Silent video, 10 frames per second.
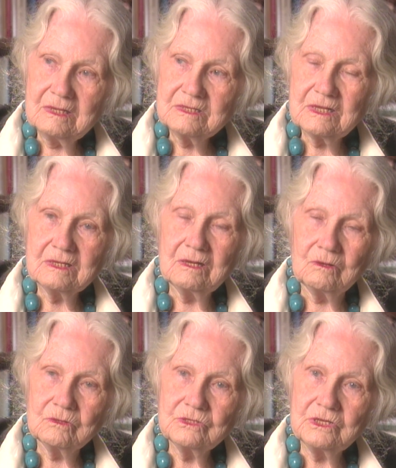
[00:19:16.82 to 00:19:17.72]
said
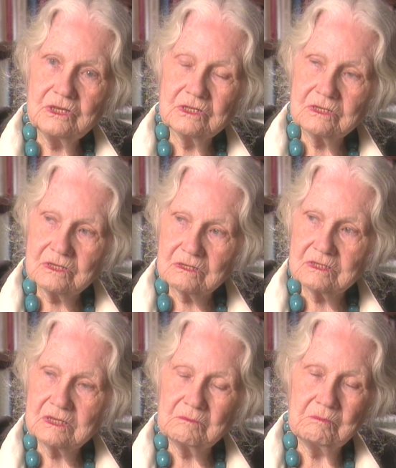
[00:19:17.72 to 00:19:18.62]
no. She just took
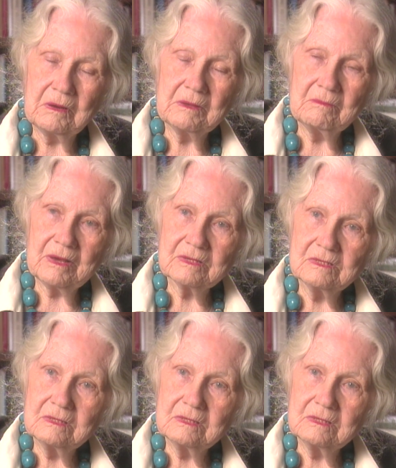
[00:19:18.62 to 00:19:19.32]
the plane back